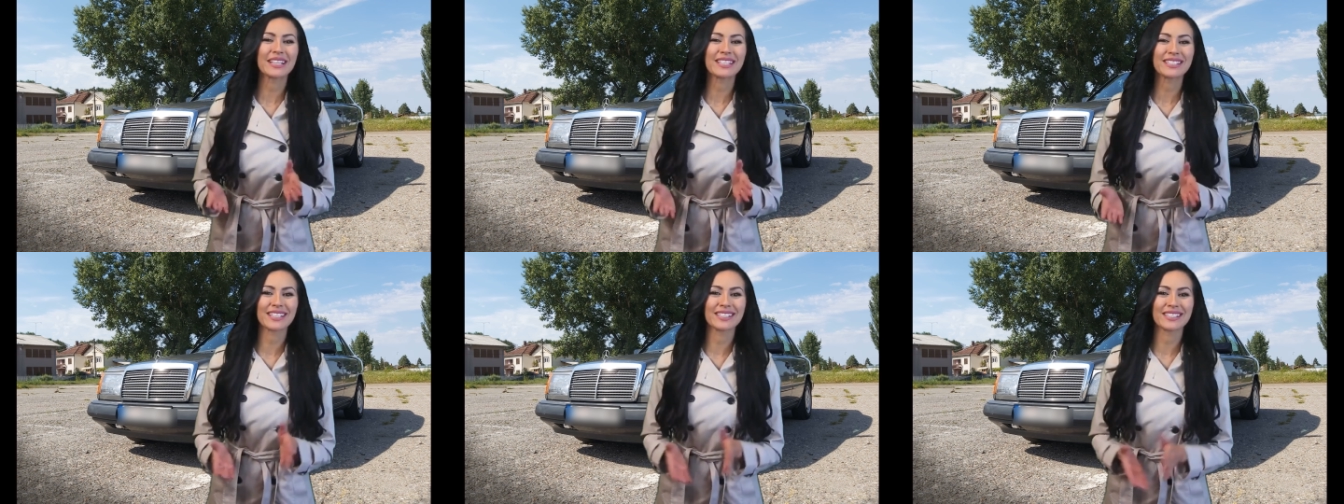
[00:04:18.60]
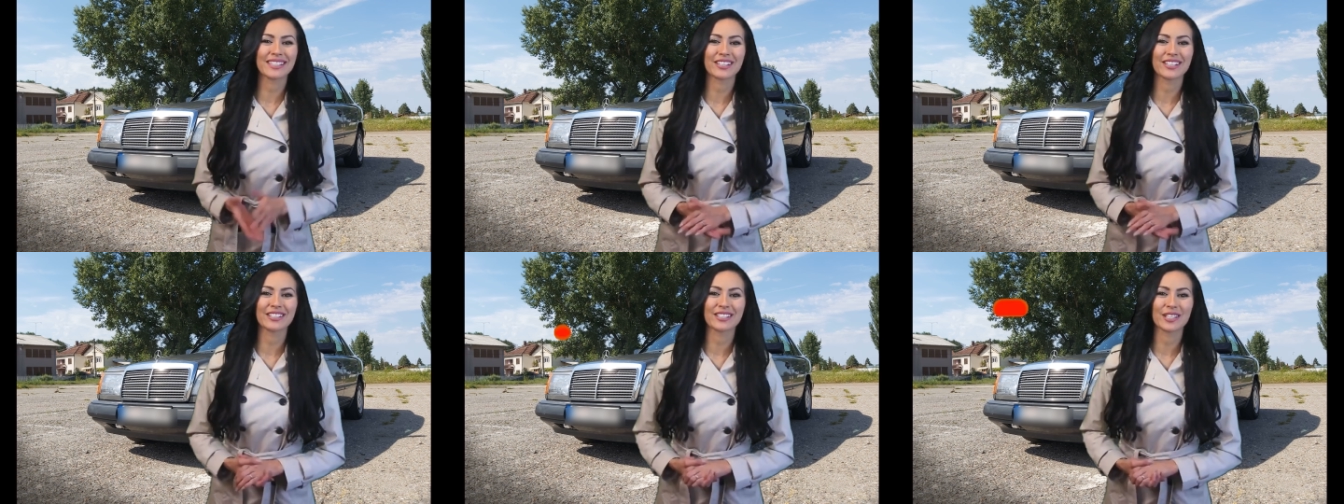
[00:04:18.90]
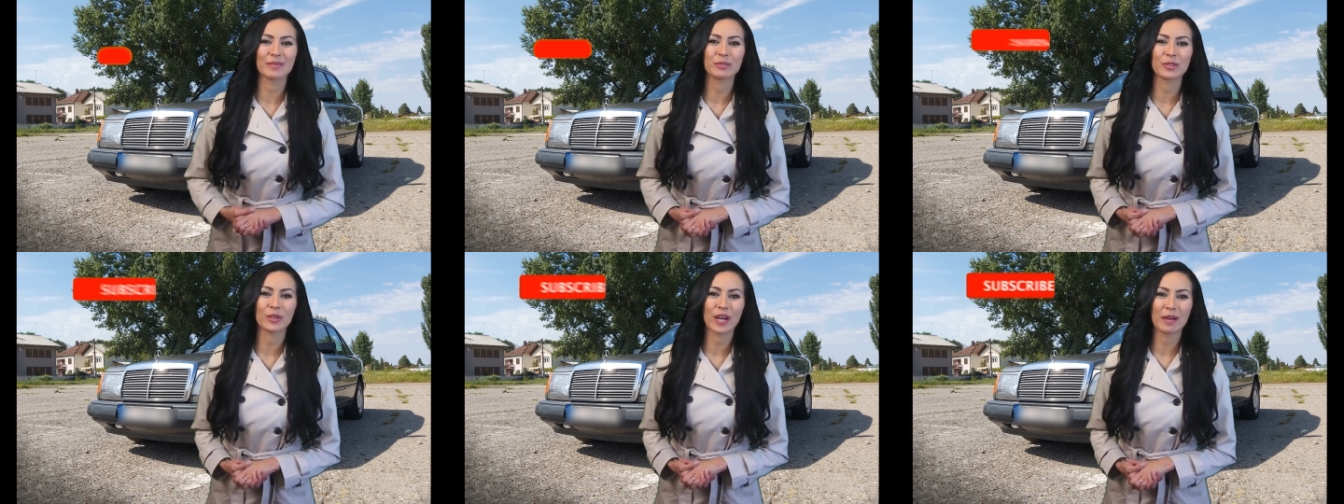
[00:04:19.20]
Please
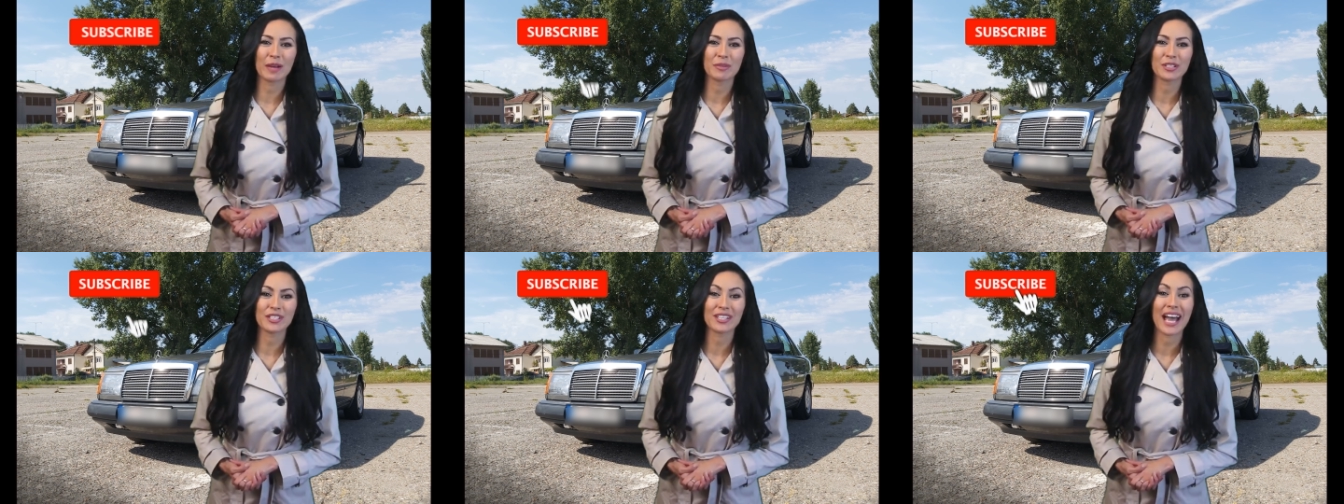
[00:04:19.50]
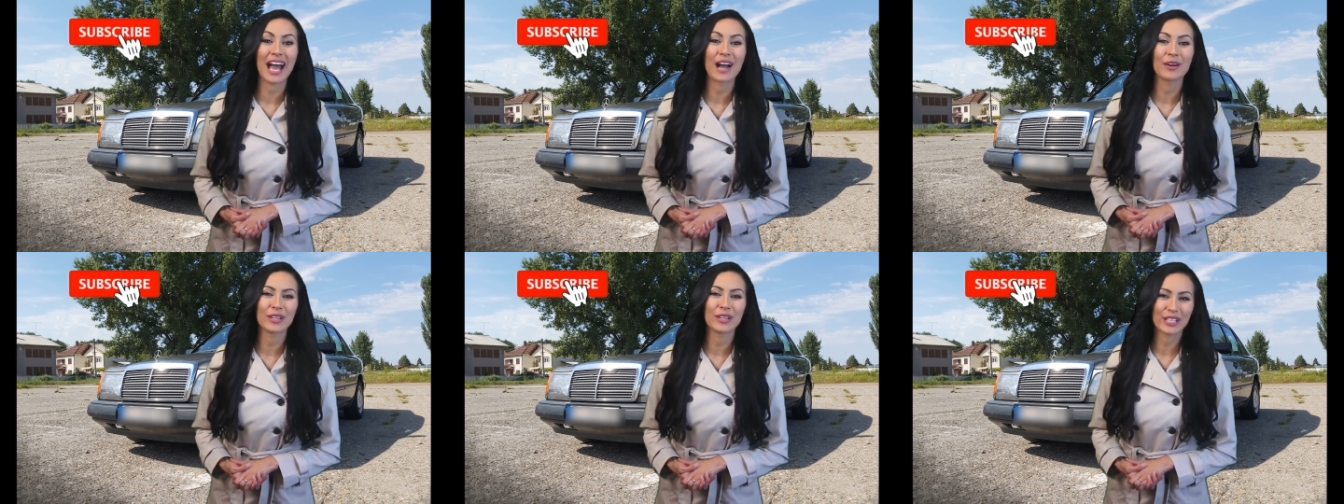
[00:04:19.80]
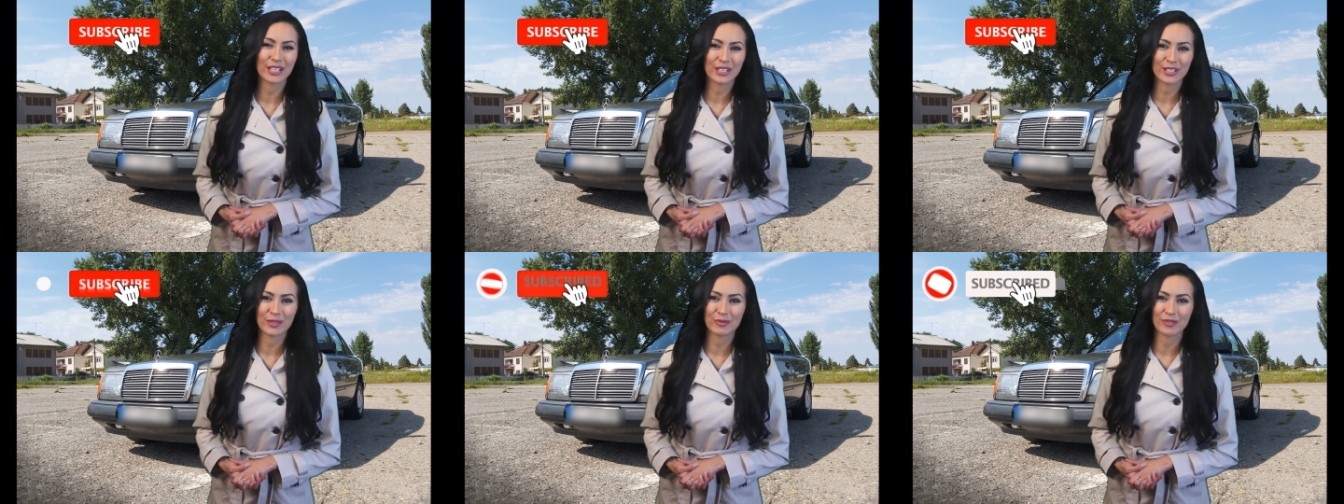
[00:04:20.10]
consider subscribing to
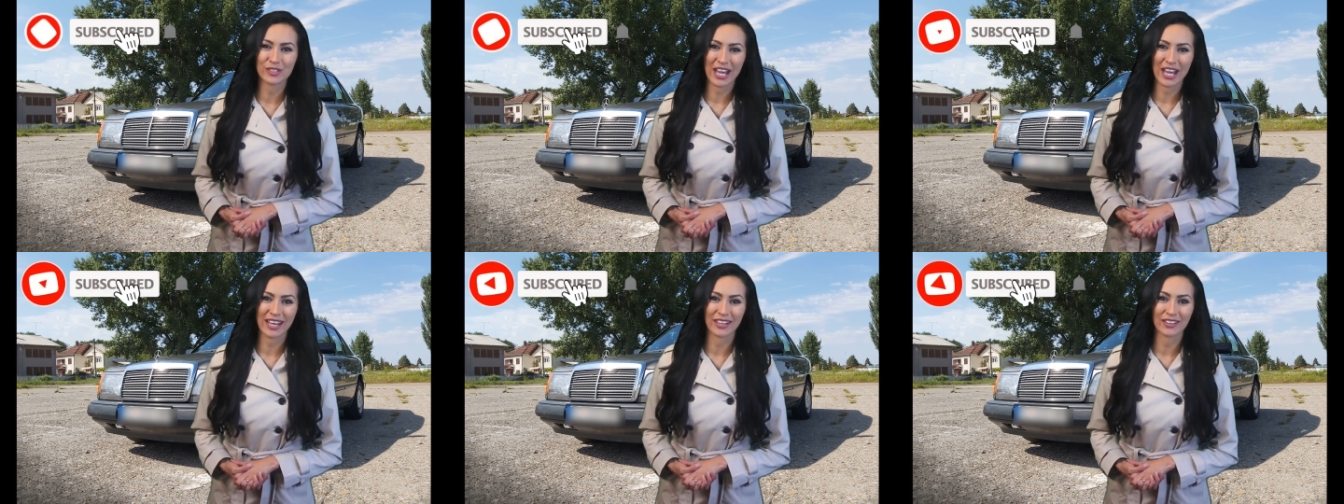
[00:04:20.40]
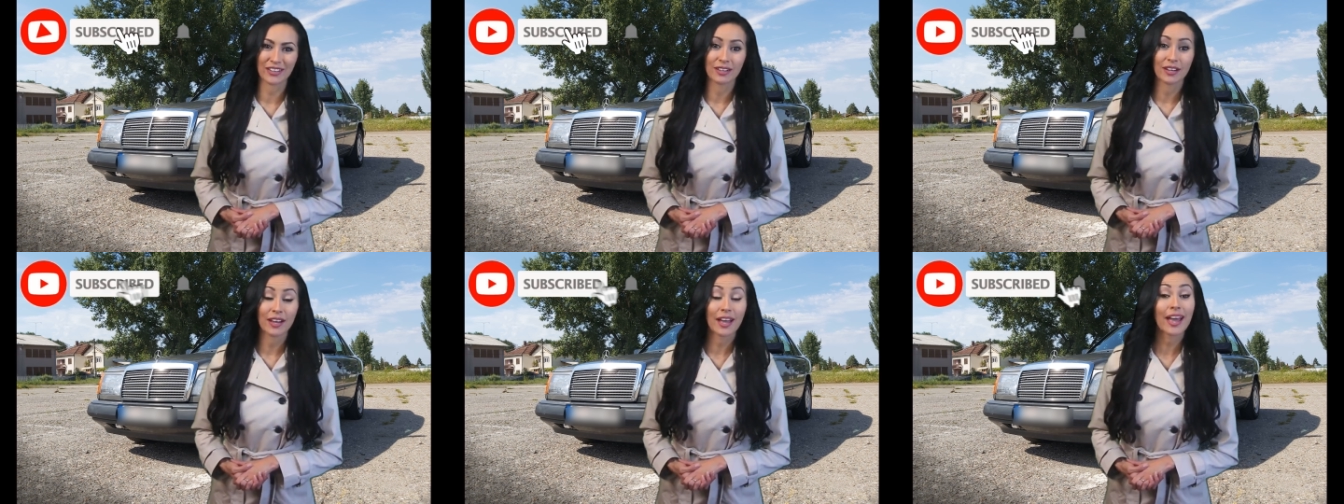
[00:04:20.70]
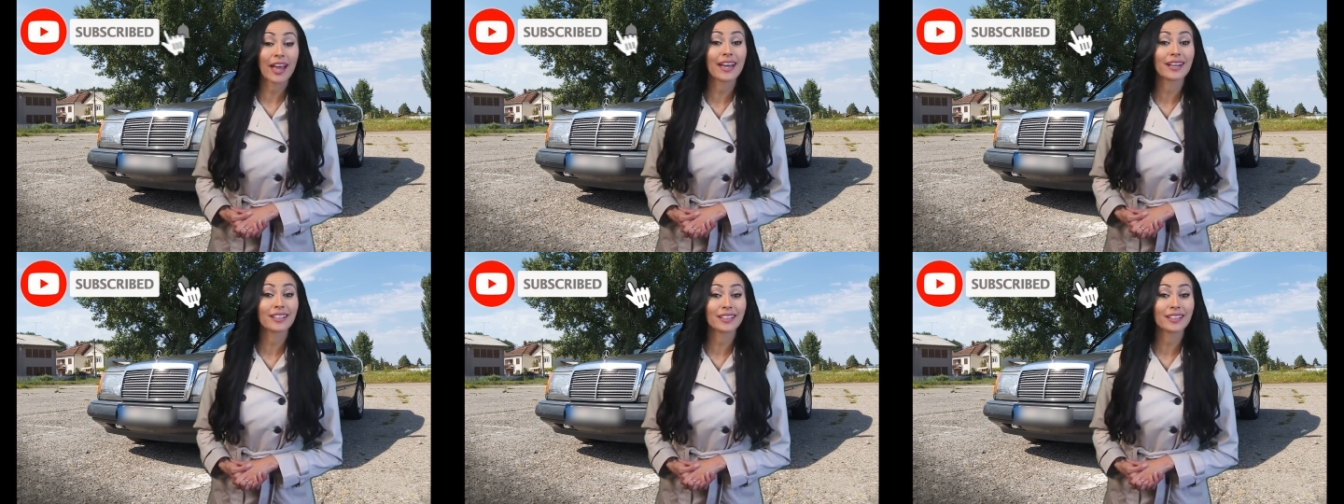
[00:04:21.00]
our YouTube channel